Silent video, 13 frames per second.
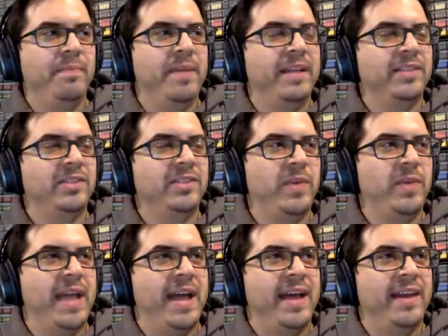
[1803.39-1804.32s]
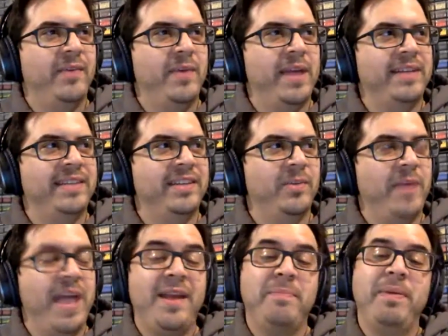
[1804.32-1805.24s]
And so we had dinner. We
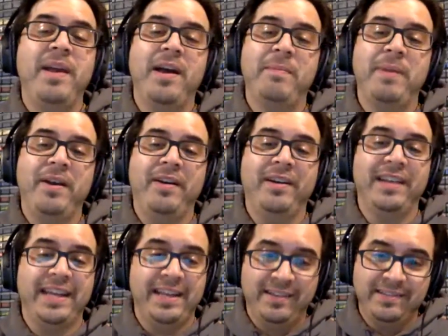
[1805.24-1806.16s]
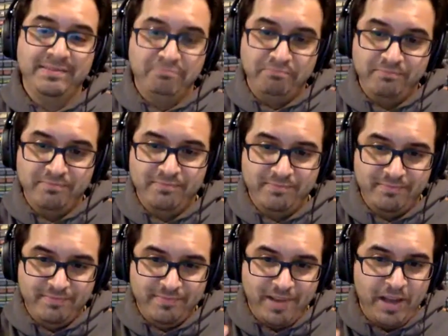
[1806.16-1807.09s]
had apparently,
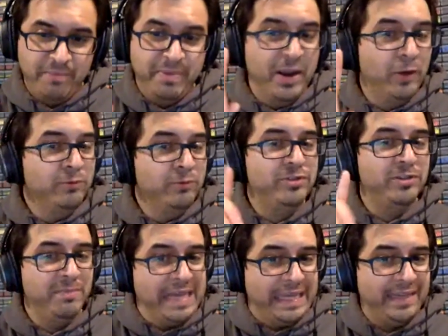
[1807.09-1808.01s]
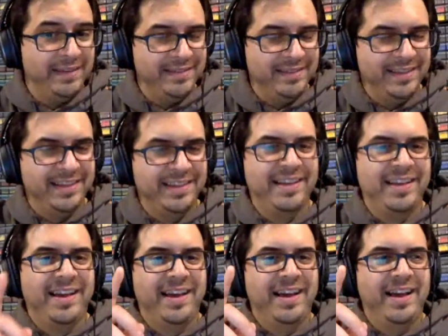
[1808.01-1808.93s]
unbeknownst to me,
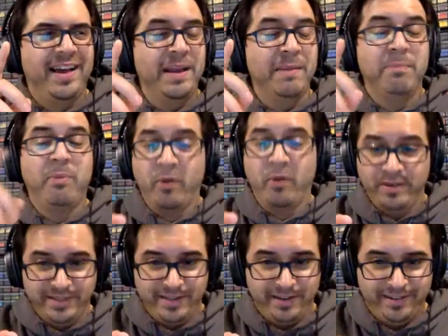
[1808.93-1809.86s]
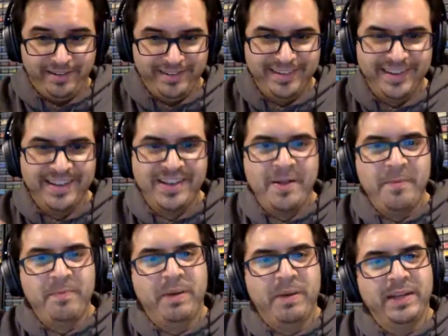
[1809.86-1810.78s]
an important dinner. Oh,
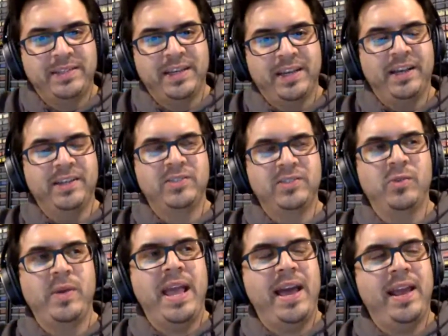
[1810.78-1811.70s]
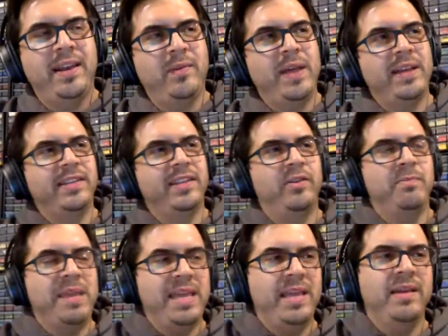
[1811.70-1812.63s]
but so we had dinner,
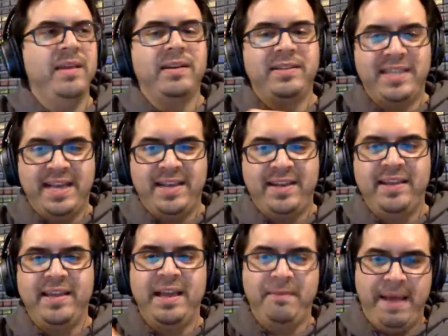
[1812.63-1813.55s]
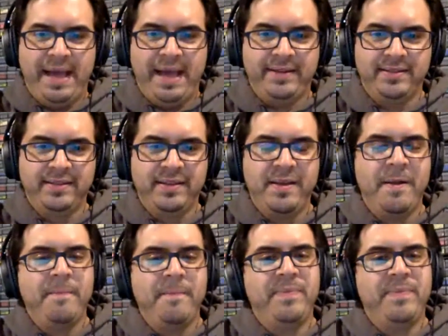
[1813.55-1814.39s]
me, Ted, and Matt. Right.